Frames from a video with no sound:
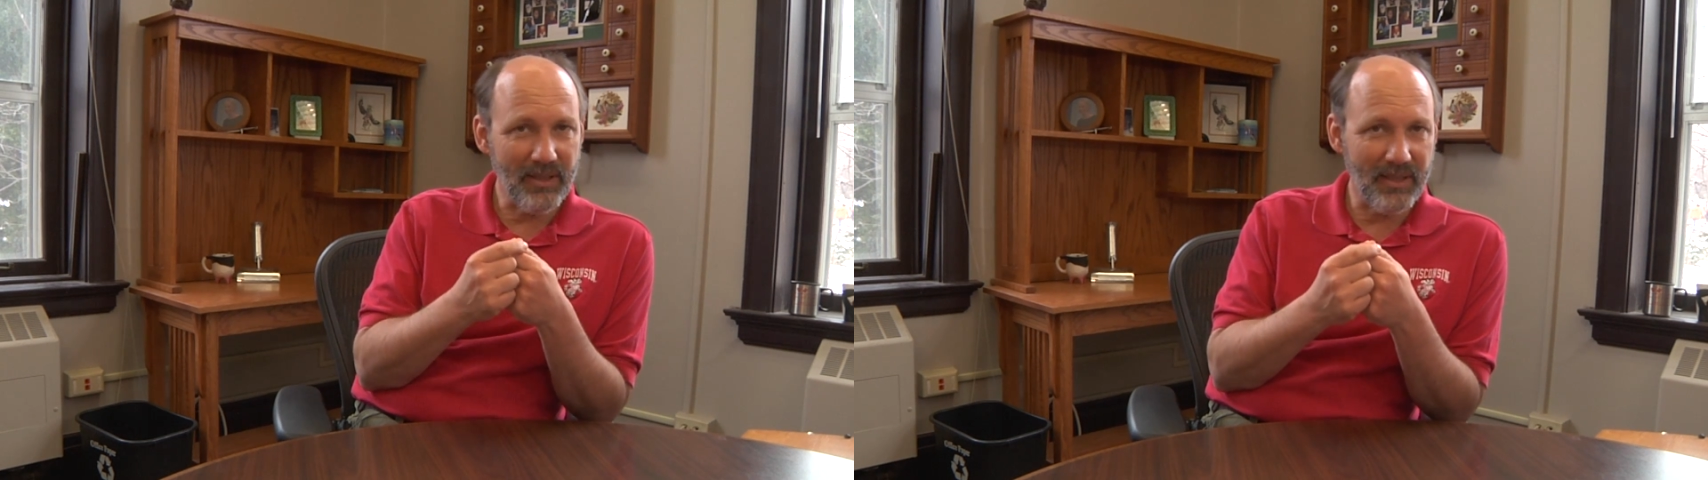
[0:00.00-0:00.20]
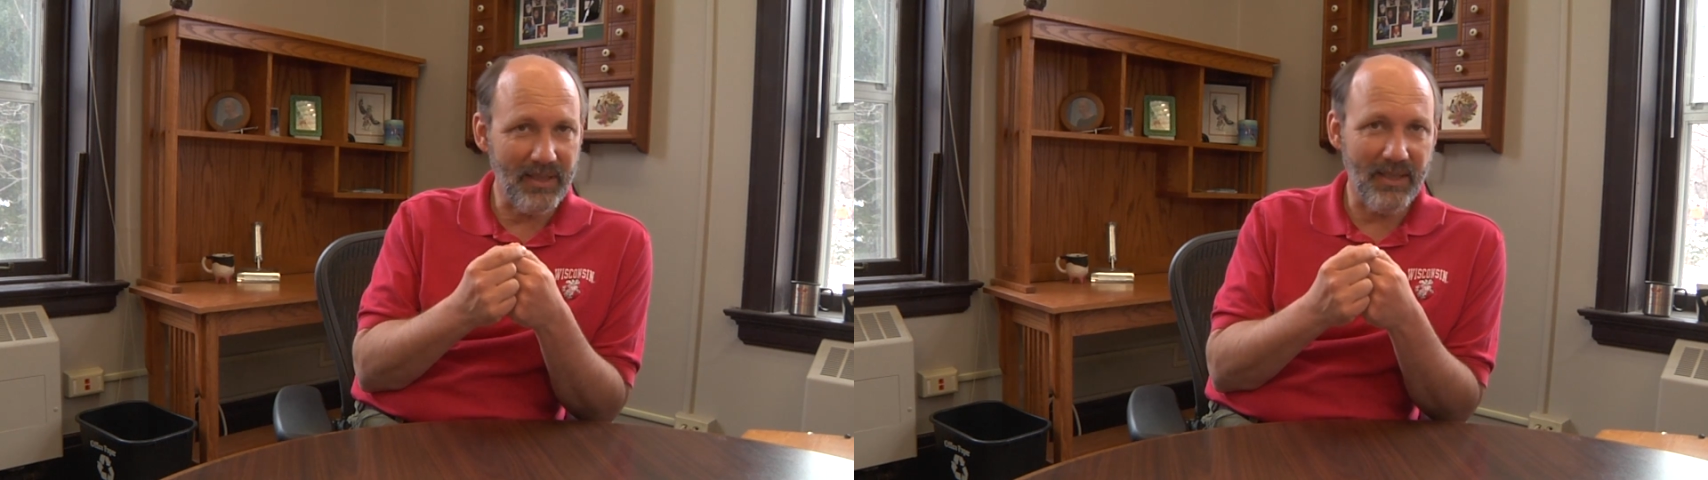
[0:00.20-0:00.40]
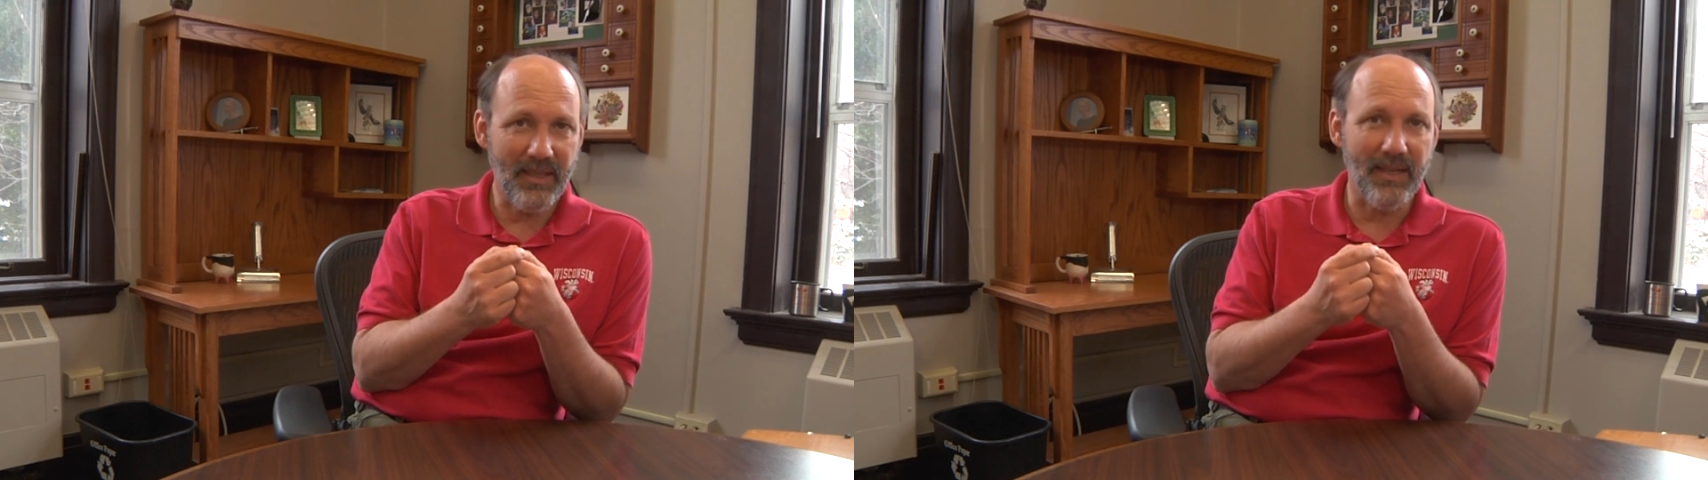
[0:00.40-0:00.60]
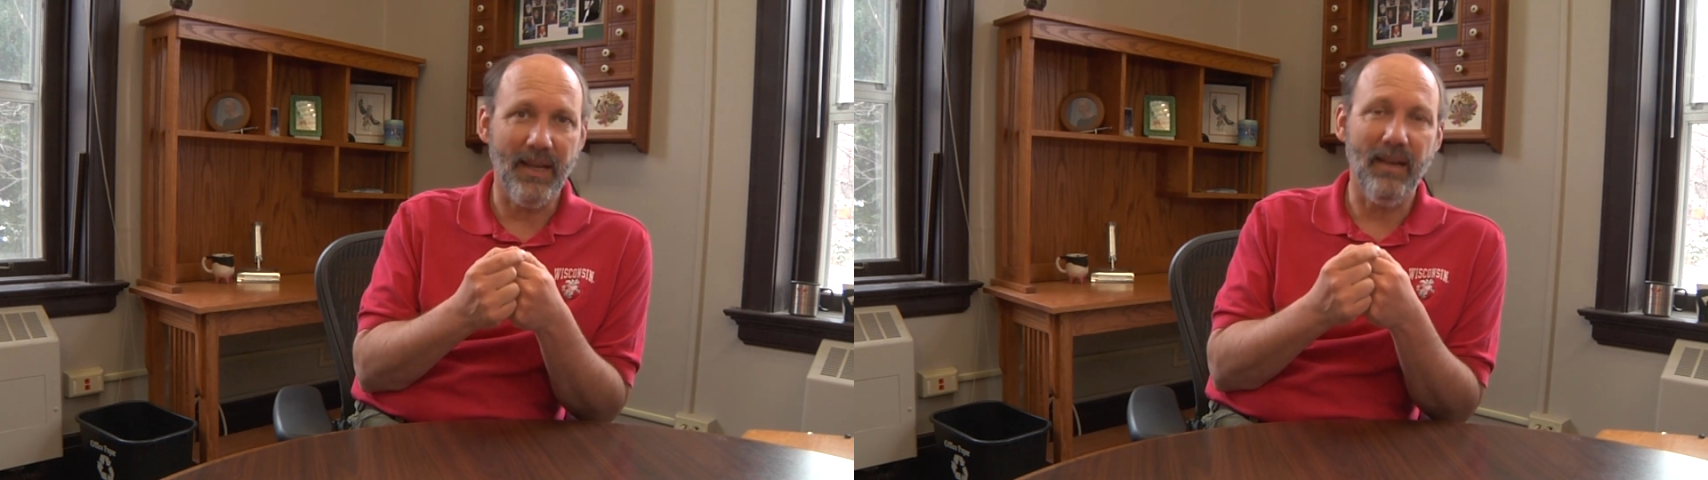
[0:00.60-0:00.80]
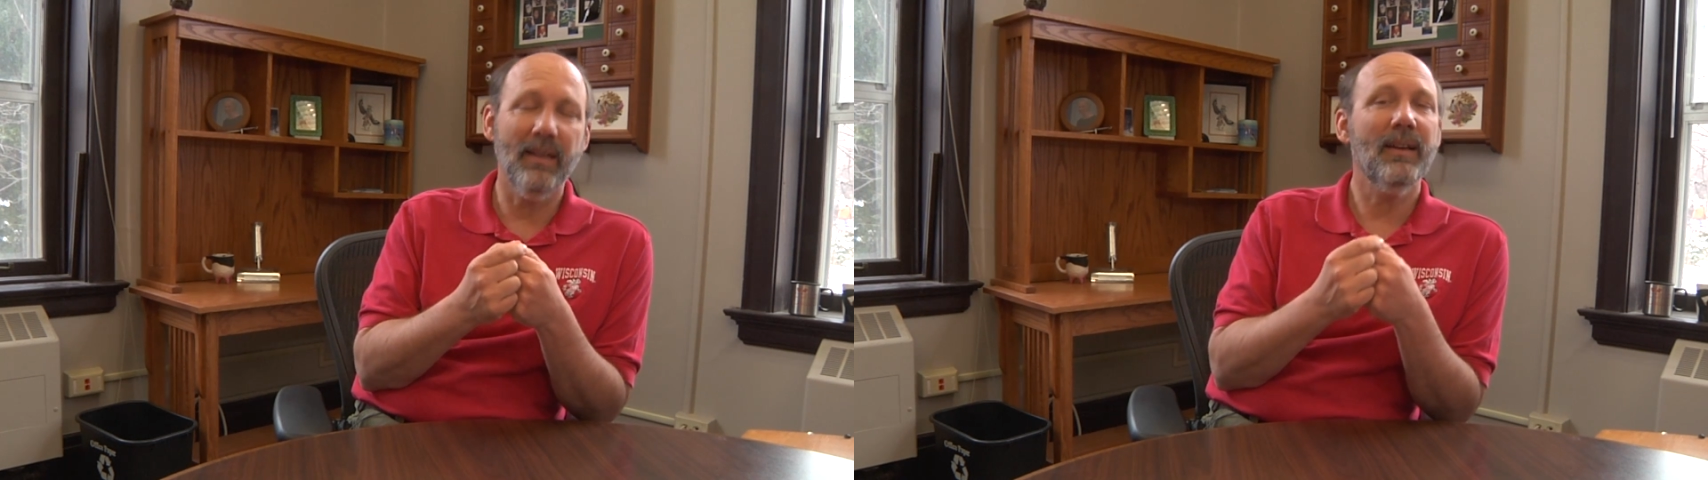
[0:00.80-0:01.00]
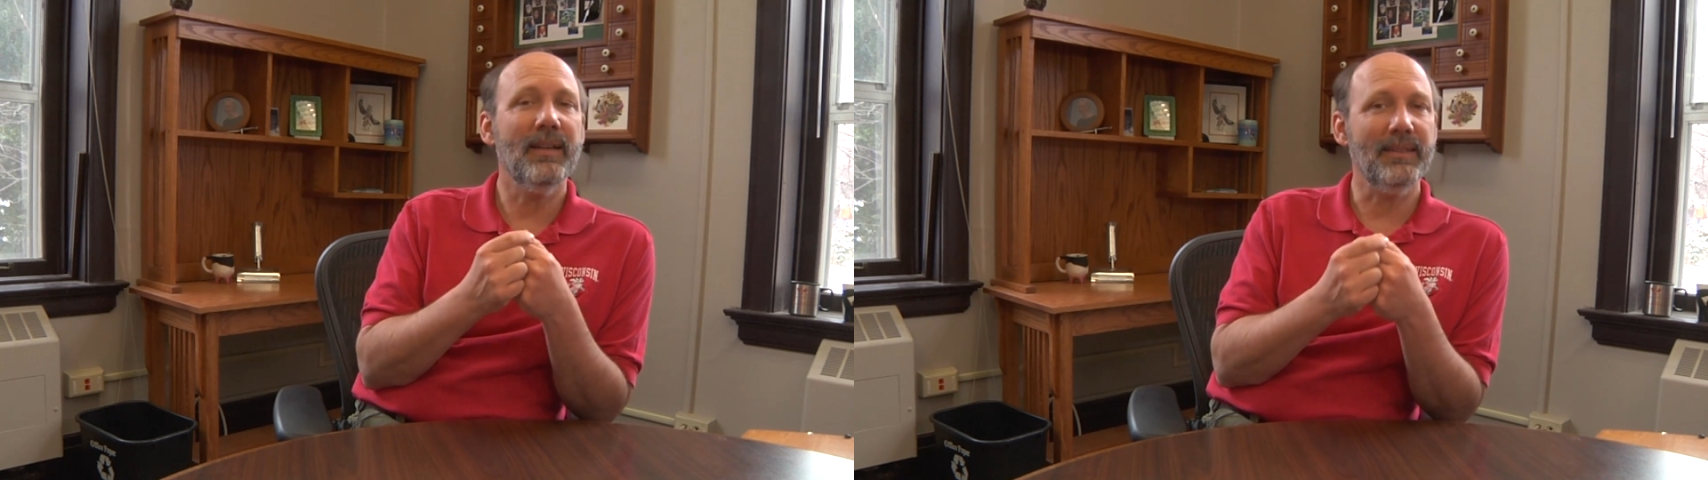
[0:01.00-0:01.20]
the teat canal